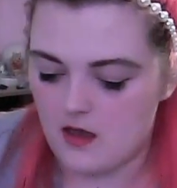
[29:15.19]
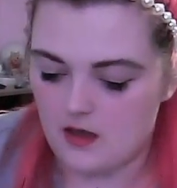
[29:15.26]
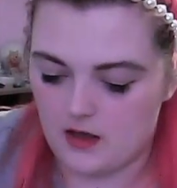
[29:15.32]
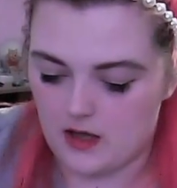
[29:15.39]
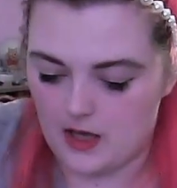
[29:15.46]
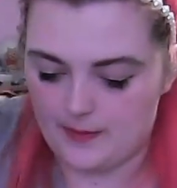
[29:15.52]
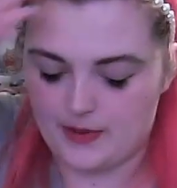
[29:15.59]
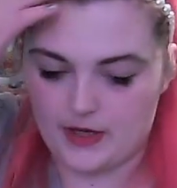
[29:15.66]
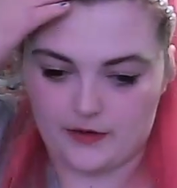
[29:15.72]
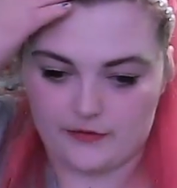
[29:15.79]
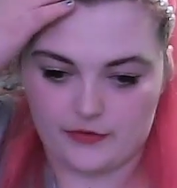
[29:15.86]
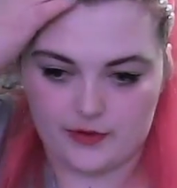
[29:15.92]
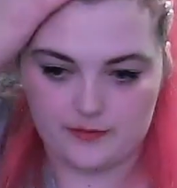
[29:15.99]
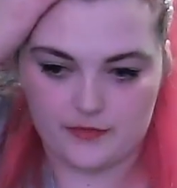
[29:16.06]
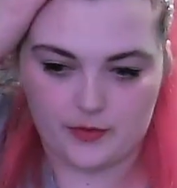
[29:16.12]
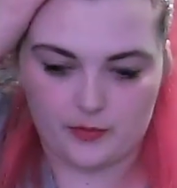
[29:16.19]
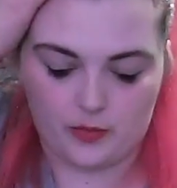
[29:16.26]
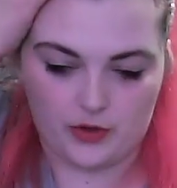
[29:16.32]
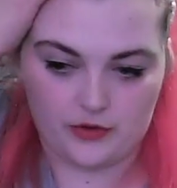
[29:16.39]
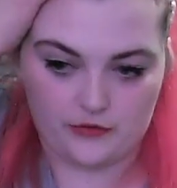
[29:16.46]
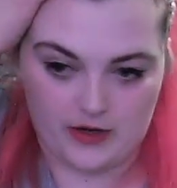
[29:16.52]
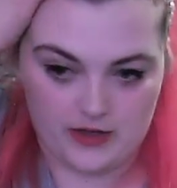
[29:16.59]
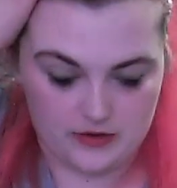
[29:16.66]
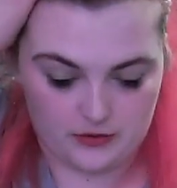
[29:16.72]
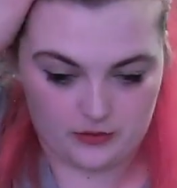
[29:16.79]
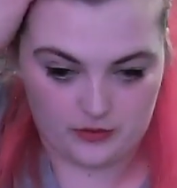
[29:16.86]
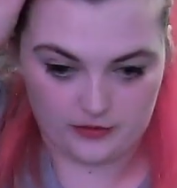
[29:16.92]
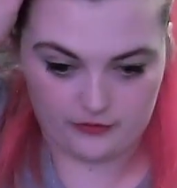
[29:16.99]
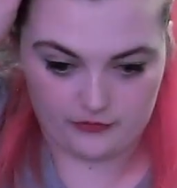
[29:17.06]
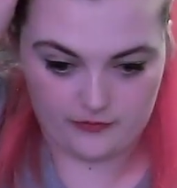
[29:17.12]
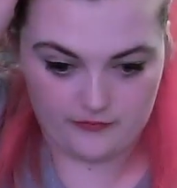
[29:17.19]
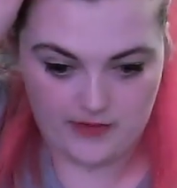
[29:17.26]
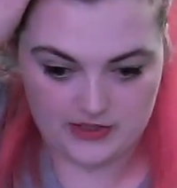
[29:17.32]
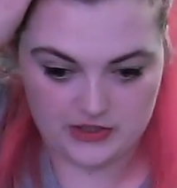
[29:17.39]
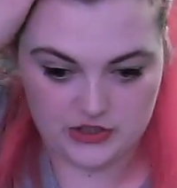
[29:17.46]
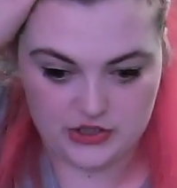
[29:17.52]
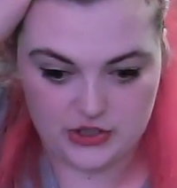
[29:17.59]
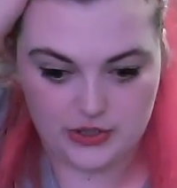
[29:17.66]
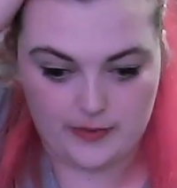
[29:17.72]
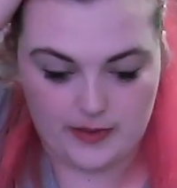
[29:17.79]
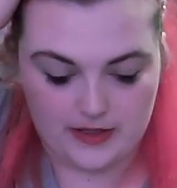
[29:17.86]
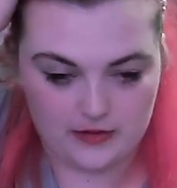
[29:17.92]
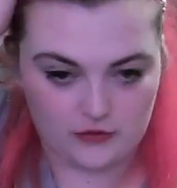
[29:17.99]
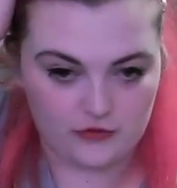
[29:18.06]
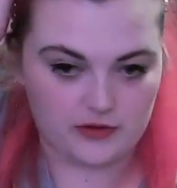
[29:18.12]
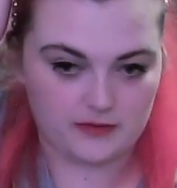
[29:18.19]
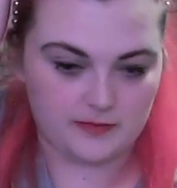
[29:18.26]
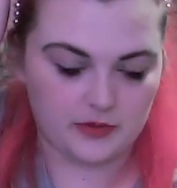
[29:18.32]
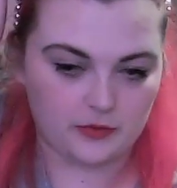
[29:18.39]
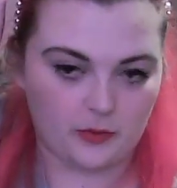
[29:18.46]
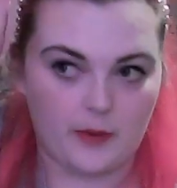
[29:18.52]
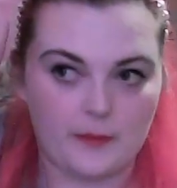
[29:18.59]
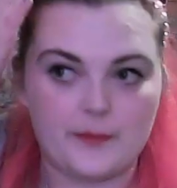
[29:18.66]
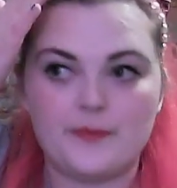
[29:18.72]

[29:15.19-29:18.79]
apart from the one around the corner from Ratatouille and the Christmas one.